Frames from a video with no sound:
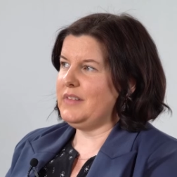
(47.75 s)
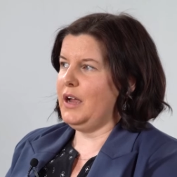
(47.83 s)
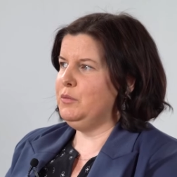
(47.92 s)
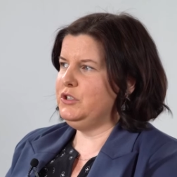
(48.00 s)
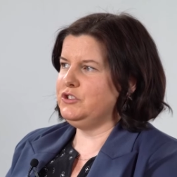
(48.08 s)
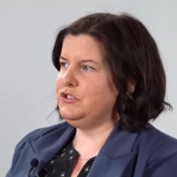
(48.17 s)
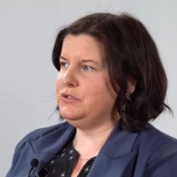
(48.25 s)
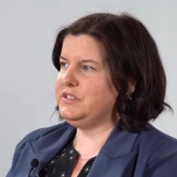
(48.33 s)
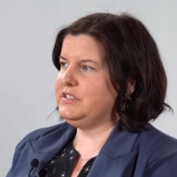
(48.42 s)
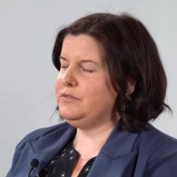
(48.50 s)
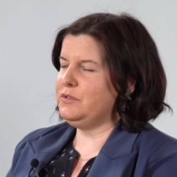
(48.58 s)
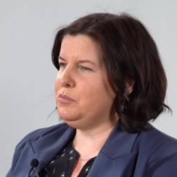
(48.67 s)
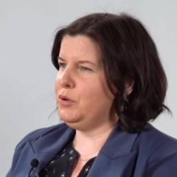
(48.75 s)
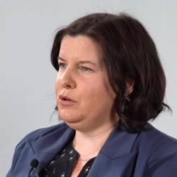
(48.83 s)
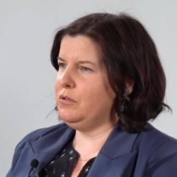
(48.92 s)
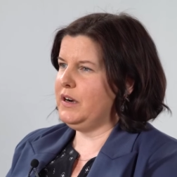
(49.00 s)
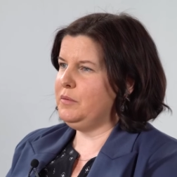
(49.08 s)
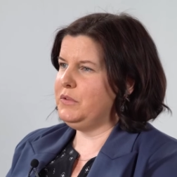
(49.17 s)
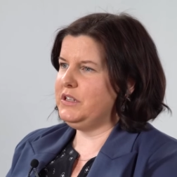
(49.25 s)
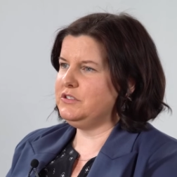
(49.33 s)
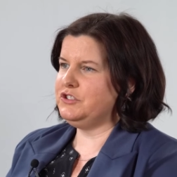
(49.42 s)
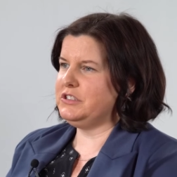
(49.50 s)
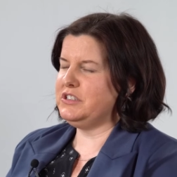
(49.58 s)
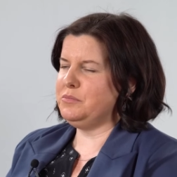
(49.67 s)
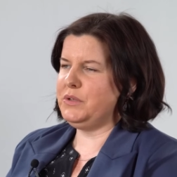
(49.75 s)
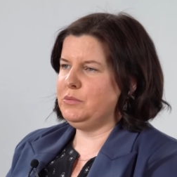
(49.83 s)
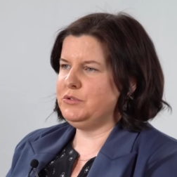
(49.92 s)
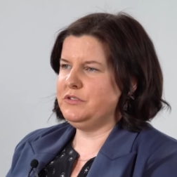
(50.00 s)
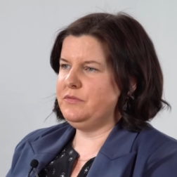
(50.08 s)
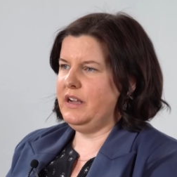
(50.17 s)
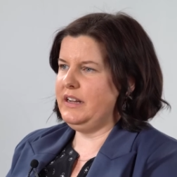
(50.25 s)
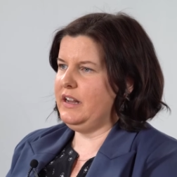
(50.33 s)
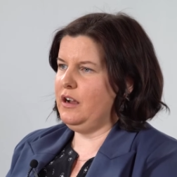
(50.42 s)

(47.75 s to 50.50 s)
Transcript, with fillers: I wouldn't choose a different program because you're going to be able to find